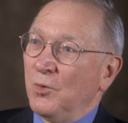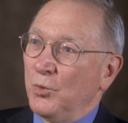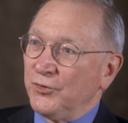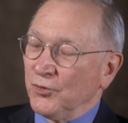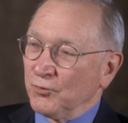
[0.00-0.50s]

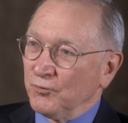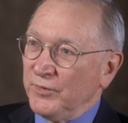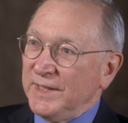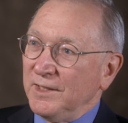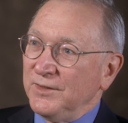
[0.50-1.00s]
which will
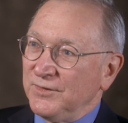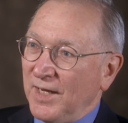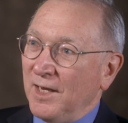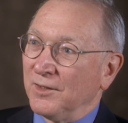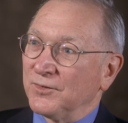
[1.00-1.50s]
really
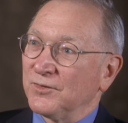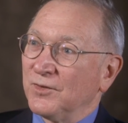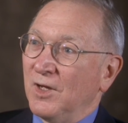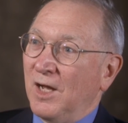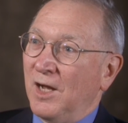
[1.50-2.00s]
tell
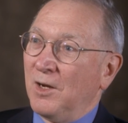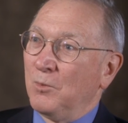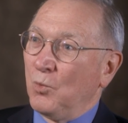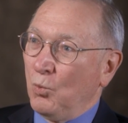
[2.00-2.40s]
us um,